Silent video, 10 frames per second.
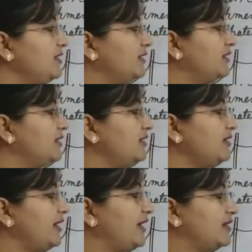the
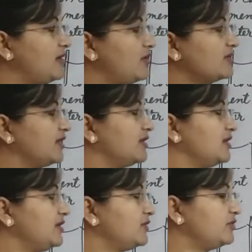analog signal
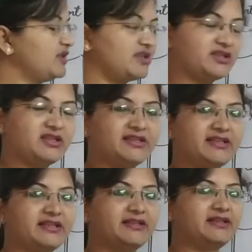into digital
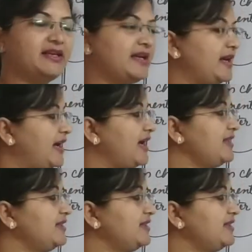signal, and